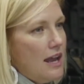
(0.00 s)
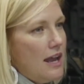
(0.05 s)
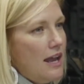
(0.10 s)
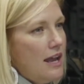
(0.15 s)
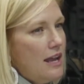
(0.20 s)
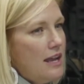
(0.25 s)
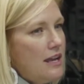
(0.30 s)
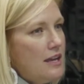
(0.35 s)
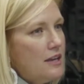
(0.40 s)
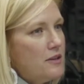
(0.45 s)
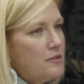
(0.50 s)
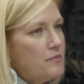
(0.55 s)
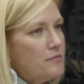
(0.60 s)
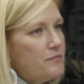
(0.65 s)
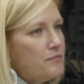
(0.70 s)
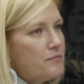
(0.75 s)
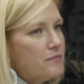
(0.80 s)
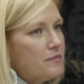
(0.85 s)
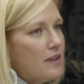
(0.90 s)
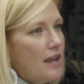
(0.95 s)
And
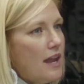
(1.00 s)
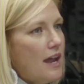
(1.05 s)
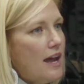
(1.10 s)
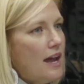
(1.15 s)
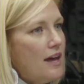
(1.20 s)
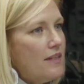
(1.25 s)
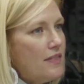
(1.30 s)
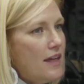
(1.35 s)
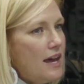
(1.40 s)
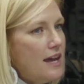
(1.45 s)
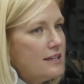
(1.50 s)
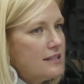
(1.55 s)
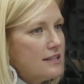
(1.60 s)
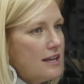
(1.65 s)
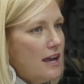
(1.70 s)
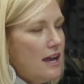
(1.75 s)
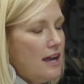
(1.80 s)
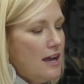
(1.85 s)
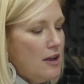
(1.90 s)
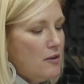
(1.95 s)
at that
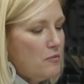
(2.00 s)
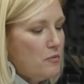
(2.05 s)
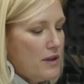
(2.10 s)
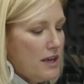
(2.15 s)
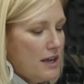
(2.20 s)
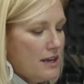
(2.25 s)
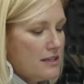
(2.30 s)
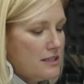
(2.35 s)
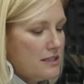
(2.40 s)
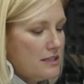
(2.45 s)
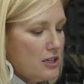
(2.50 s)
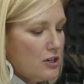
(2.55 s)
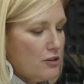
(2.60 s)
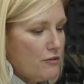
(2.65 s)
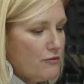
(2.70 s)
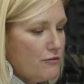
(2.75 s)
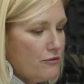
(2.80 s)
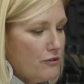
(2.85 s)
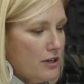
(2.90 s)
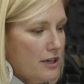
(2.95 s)
time, we had a dear
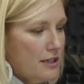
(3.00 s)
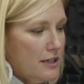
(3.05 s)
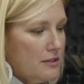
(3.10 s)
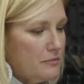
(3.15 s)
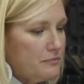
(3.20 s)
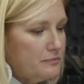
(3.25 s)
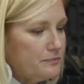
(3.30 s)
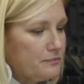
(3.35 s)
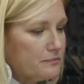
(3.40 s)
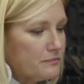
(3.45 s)
friend,